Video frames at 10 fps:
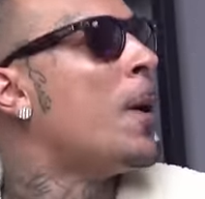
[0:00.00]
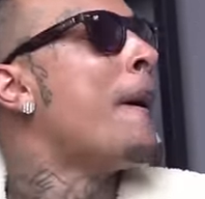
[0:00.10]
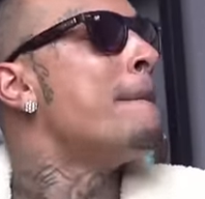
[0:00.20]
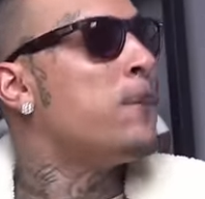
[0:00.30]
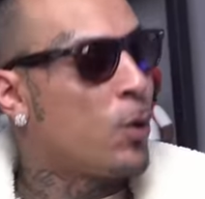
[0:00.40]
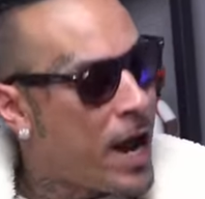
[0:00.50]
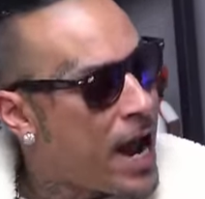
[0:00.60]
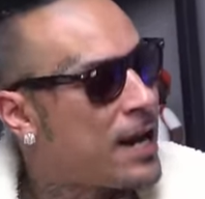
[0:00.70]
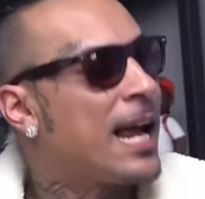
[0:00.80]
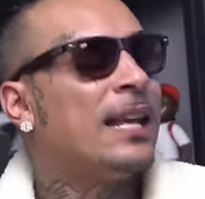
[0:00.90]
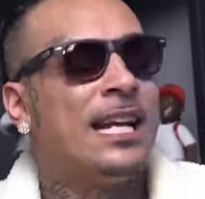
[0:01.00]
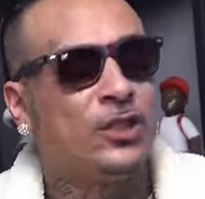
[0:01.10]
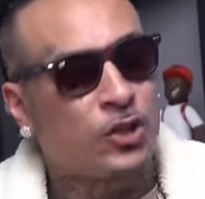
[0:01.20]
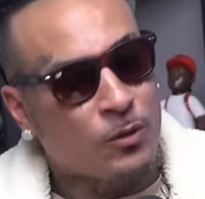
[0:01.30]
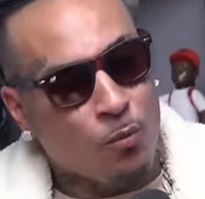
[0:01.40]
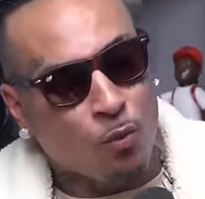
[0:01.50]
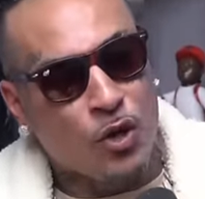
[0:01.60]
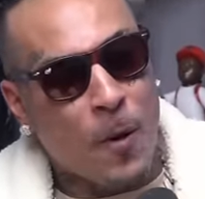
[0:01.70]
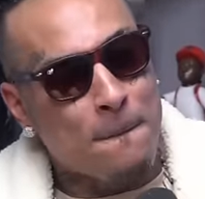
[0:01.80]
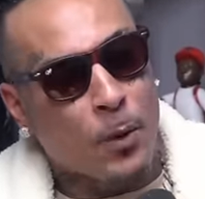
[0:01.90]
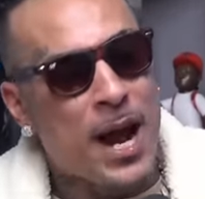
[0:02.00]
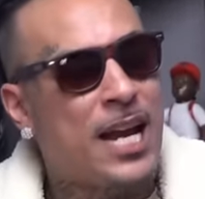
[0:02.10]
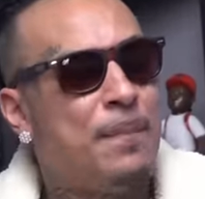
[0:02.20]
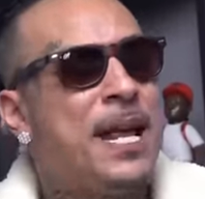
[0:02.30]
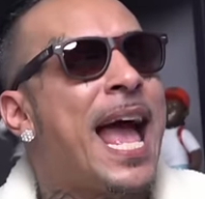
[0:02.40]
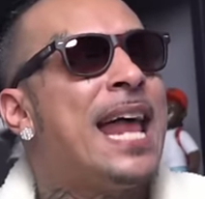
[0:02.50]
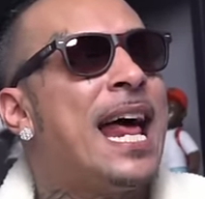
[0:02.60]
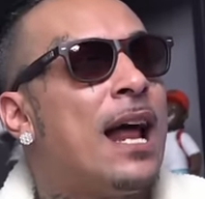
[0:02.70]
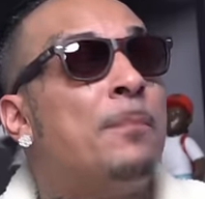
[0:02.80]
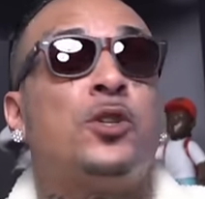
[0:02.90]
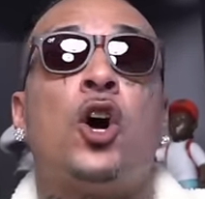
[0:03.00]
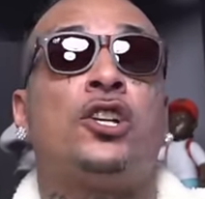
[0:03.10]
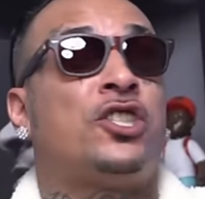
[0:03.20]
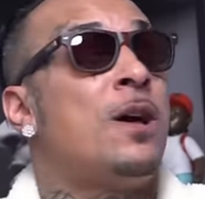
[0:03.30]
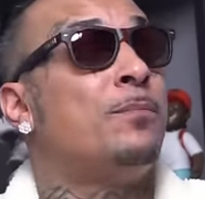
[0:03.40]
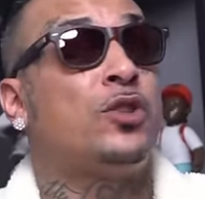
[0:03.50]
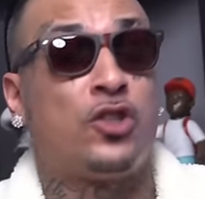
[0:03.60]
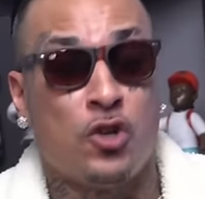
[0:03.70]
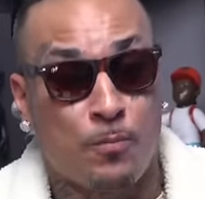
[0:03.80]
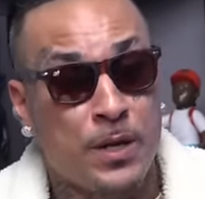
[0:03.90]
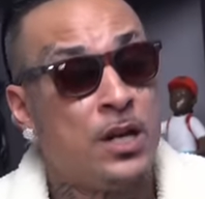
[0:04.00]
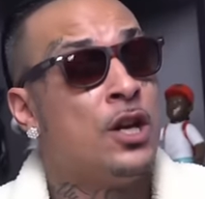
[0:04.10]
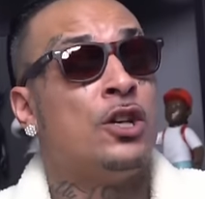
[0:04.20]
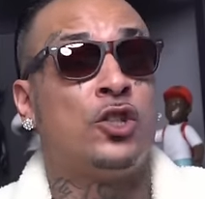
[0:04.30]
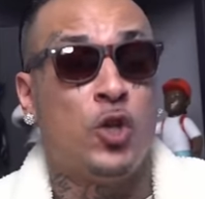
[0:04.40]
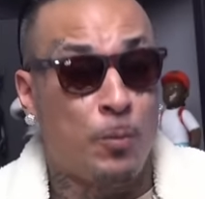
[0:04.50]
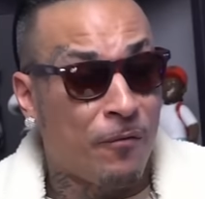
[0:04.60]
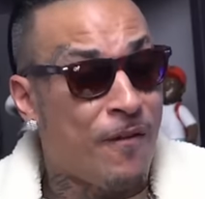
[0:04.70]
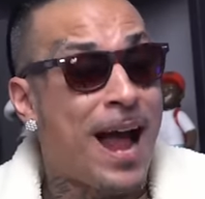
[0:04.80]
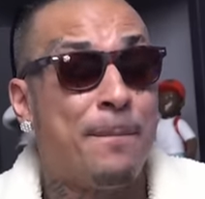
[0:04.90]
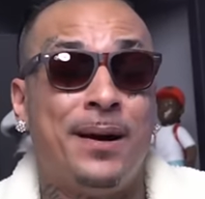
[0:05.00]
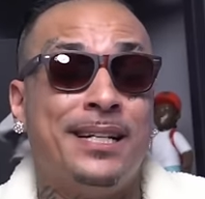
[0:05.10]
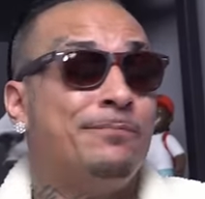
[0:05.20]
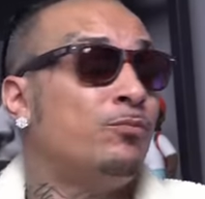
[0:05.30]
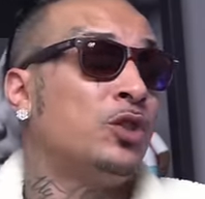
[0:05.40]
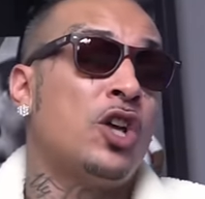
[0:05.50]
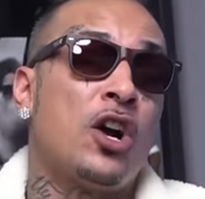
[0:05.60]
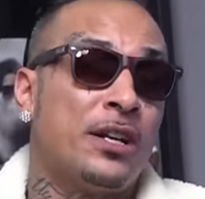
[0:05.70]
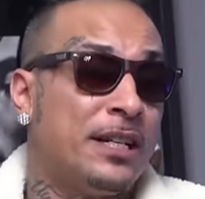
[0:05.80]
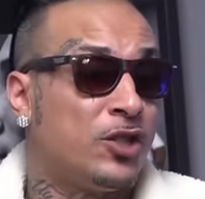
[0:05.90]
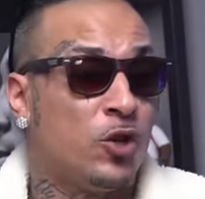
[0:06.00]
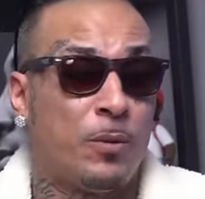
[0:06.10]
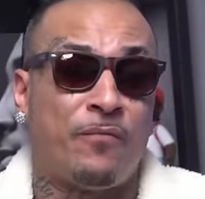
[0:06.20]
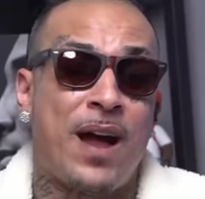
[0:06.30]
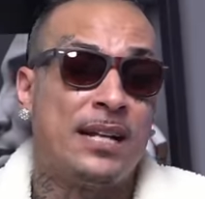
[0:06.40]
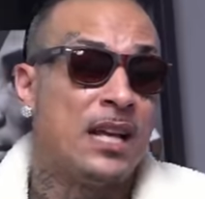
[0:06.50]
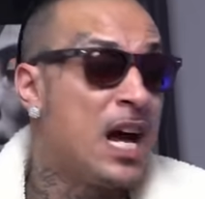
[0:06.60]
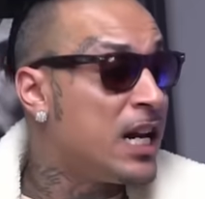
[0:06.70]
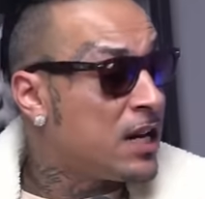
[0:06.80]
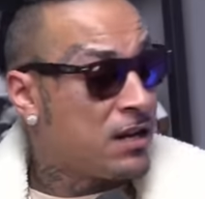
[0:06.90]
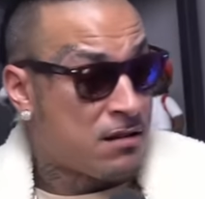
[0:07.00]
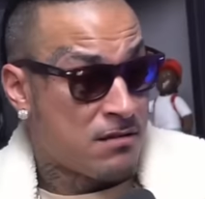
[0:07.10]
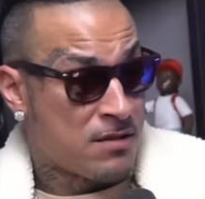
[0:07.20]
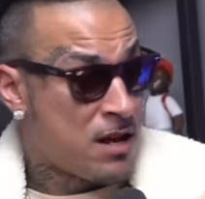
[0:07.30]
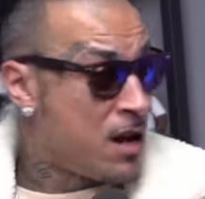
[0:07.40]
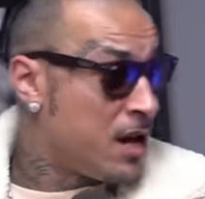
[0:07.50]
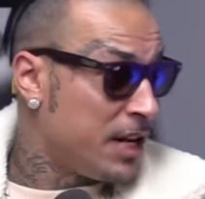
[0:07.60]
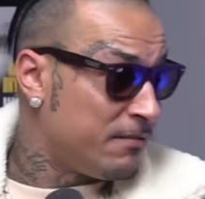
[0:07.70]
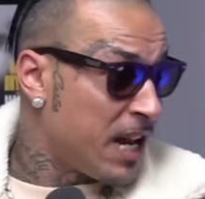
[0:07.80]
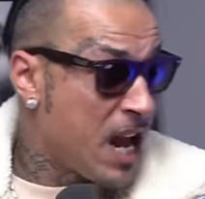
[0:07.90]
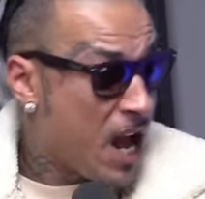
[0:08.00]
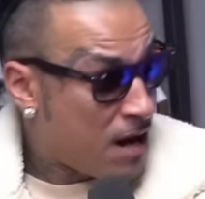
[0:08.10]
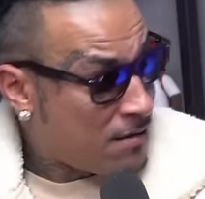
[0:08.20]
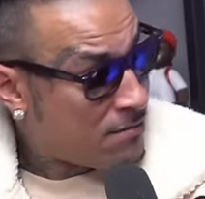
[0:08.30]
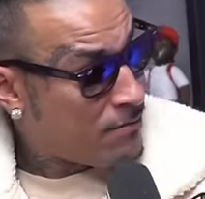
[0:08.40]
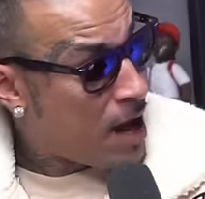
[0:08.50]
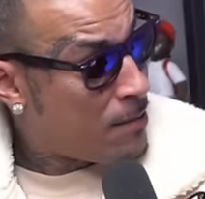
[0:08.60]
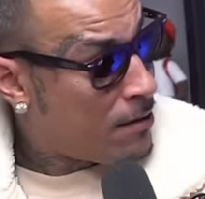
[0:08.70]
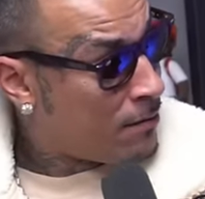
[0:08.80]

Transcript: bread. Like unless there's some real bread to be had at, I'm talking something stupid. Super fight money, we're talking in super fights, 100, 110 maybe.